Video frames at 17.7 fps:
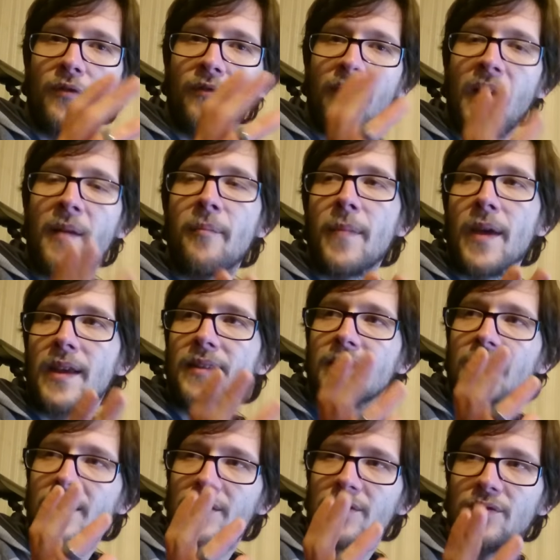from your
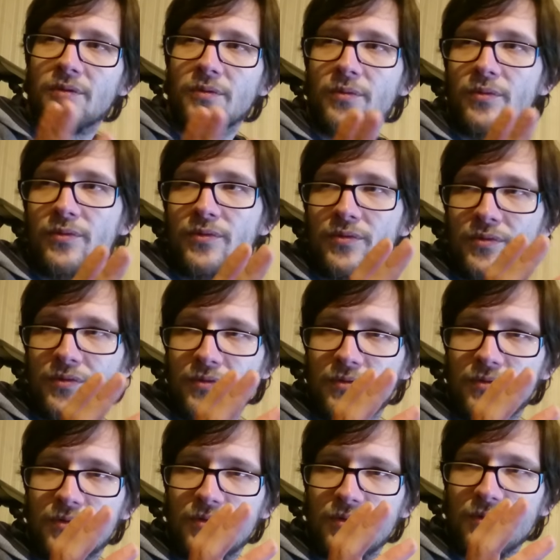fan base
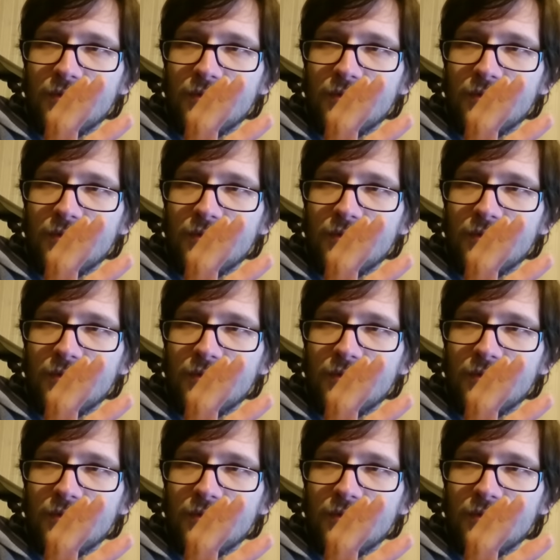to